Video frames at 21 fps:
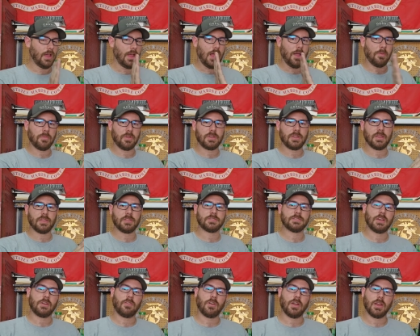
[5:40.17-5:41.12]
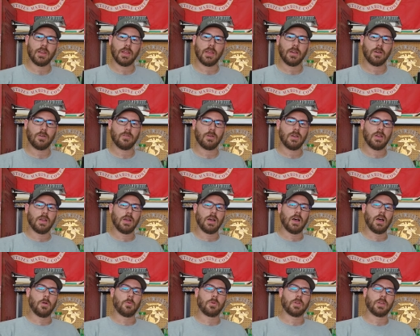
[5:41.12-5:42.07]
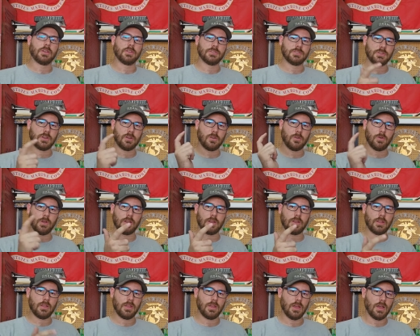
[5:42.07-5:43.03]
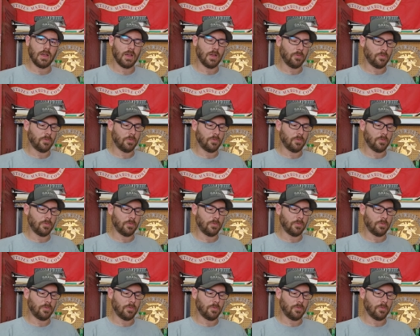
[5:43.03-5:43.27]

I'm going to take this out right now. Uh, we're going to zero it uh,